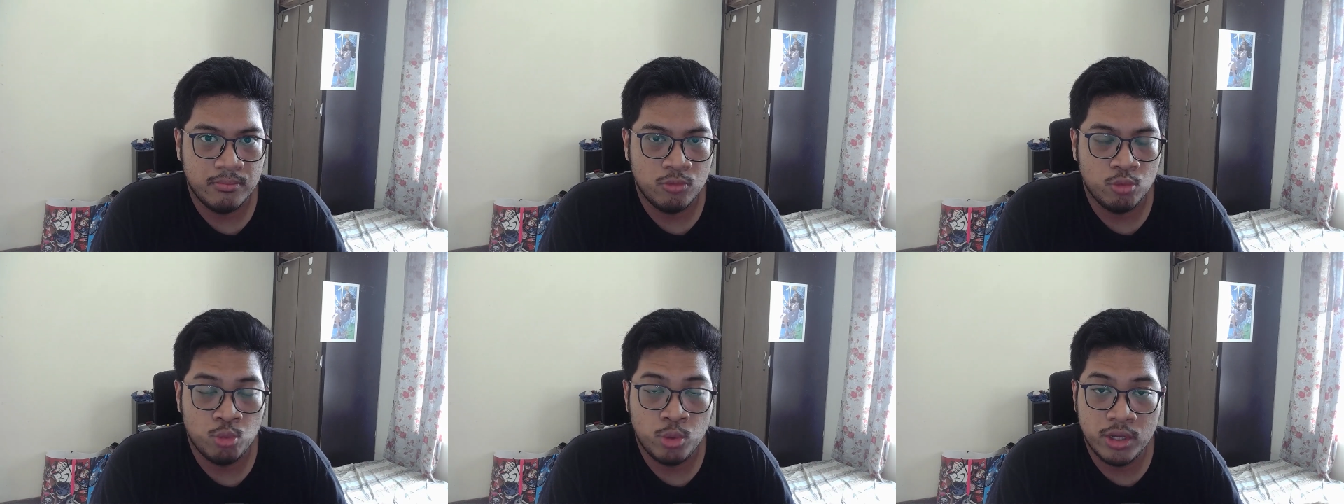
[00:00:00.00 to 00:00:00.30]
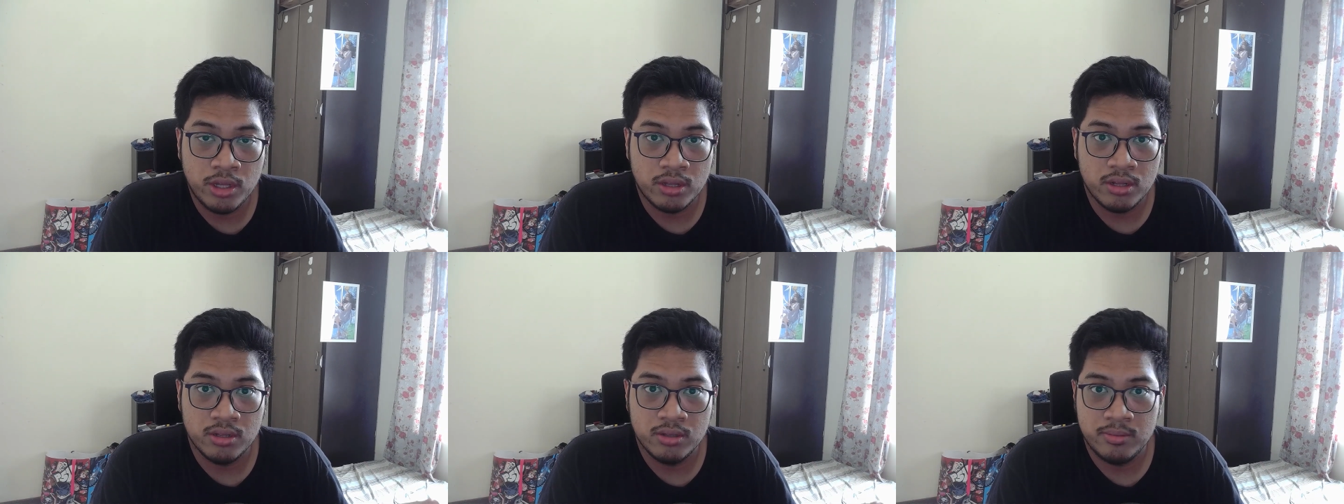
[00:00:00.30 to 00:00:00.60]

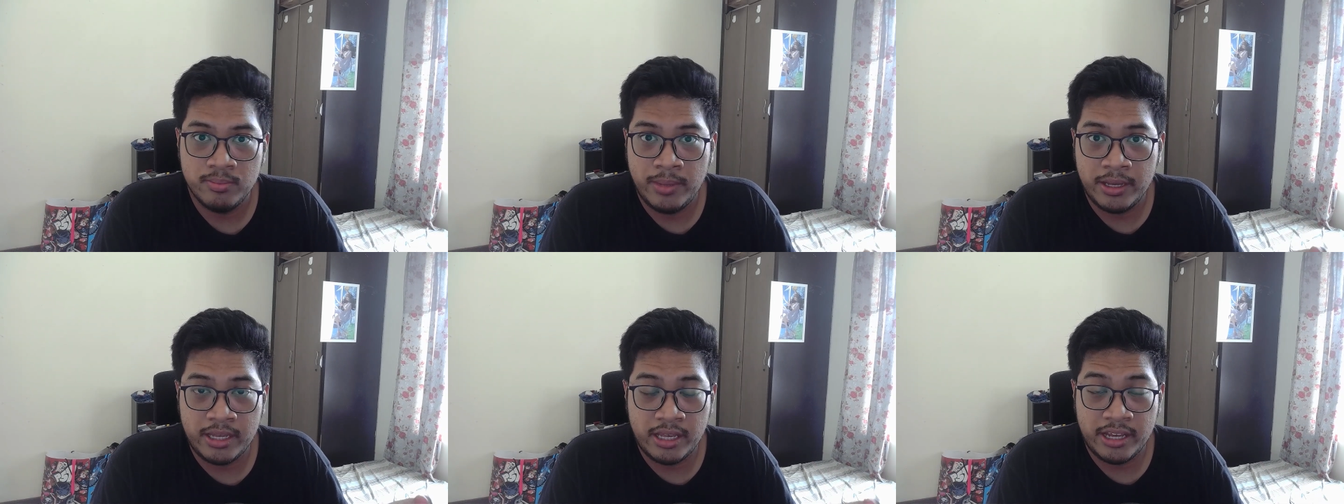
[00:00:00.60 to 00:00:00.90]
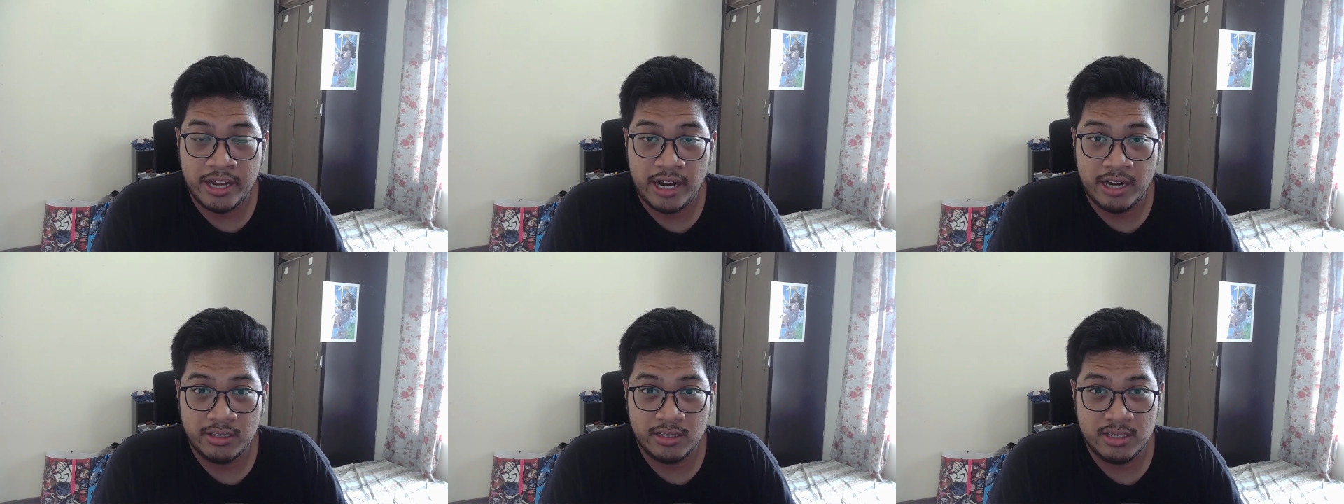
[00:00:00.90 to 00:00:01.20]
real, making
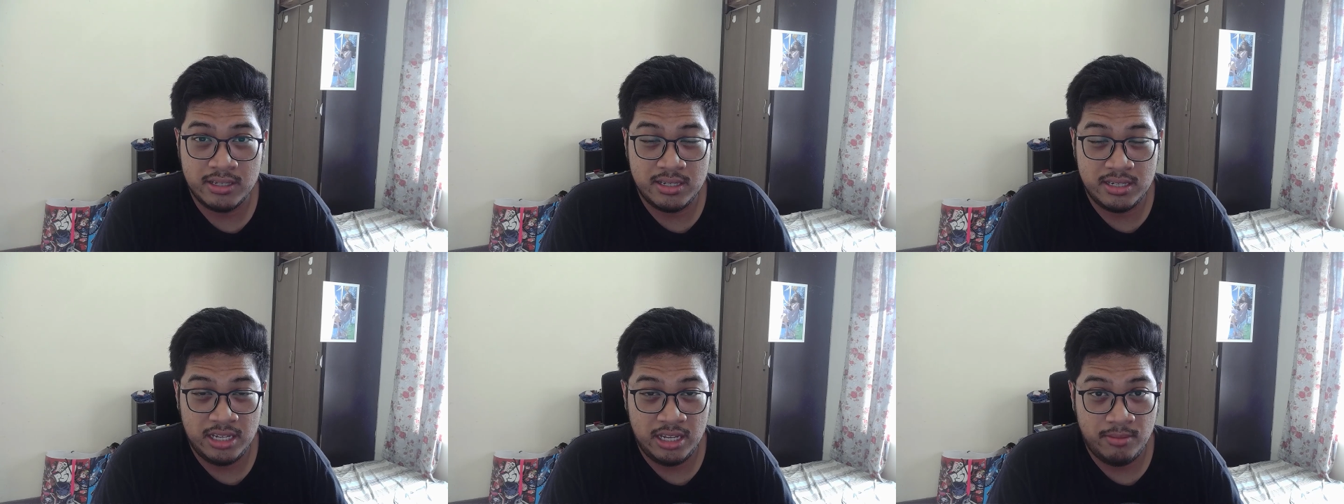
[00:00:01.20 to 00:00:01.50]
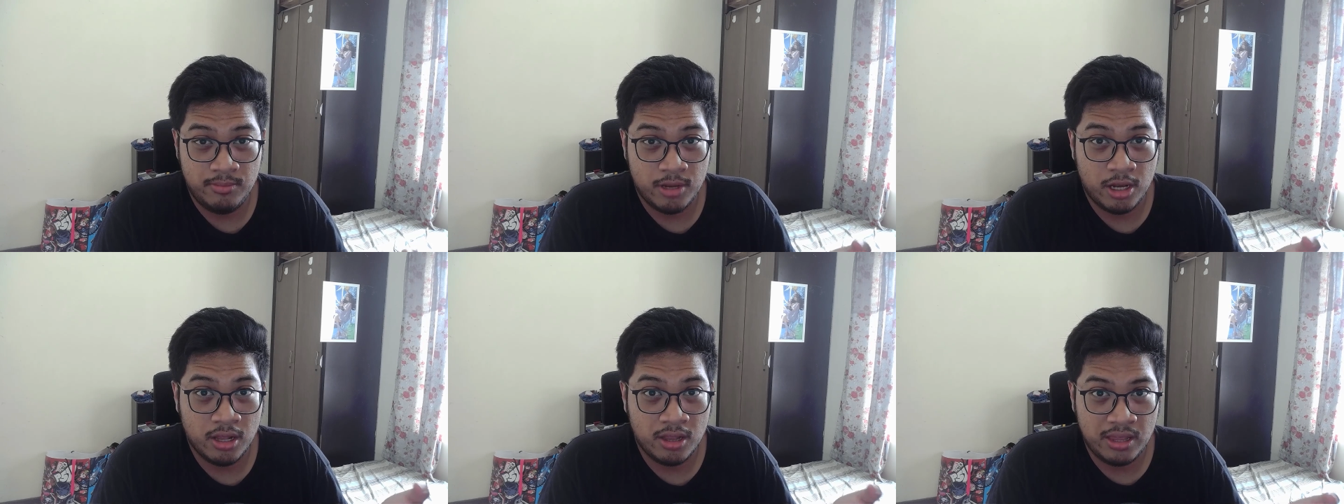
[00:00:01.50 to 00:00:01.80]
characters
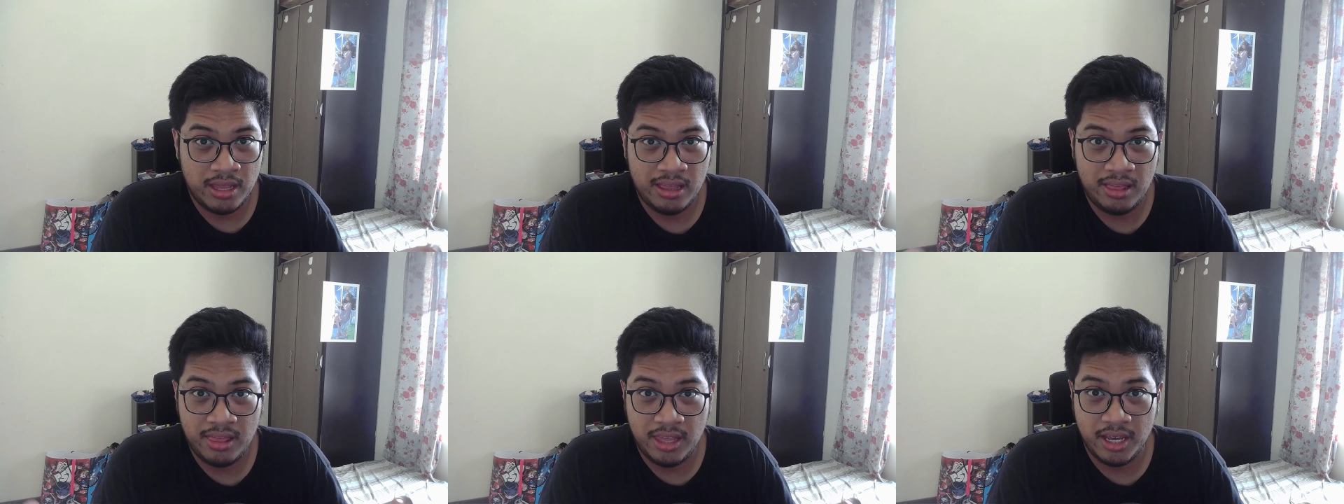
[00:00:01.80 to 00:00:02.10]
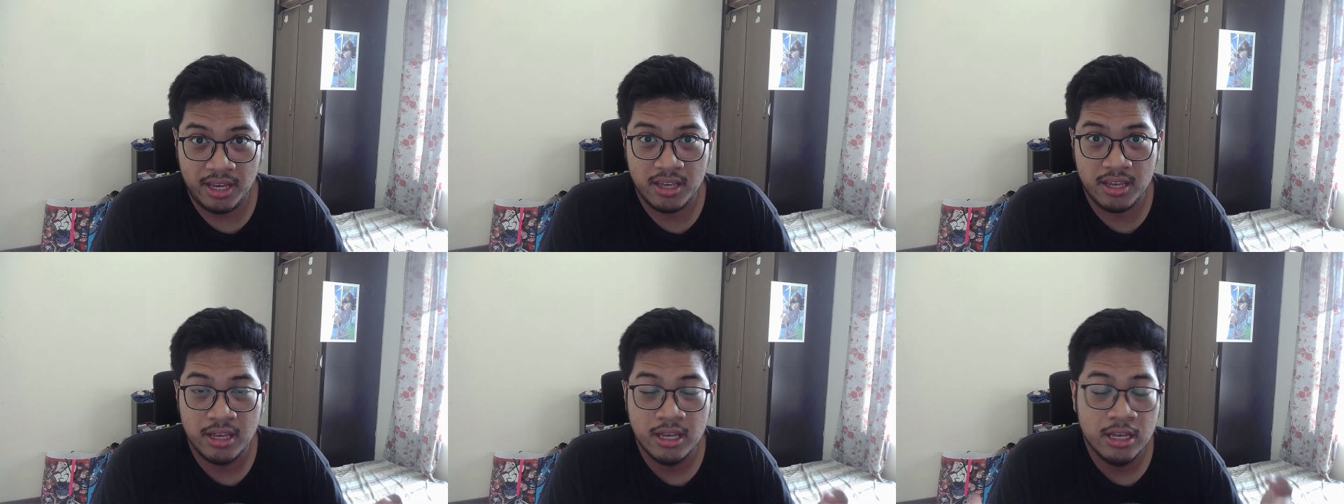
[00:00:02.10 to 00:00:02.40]
seem
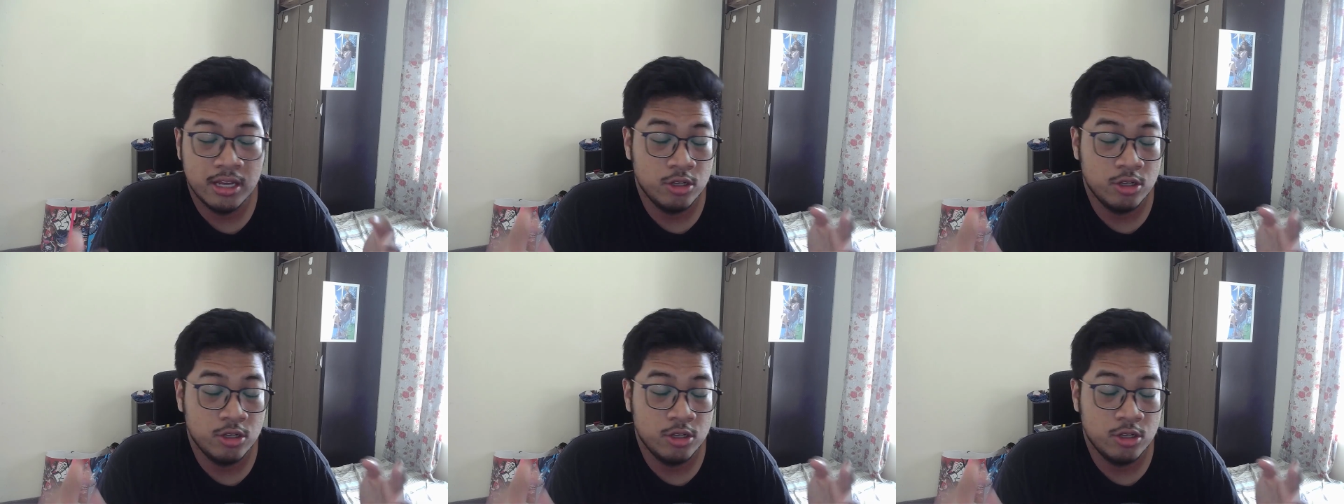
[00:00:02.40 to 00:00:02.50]
authentic.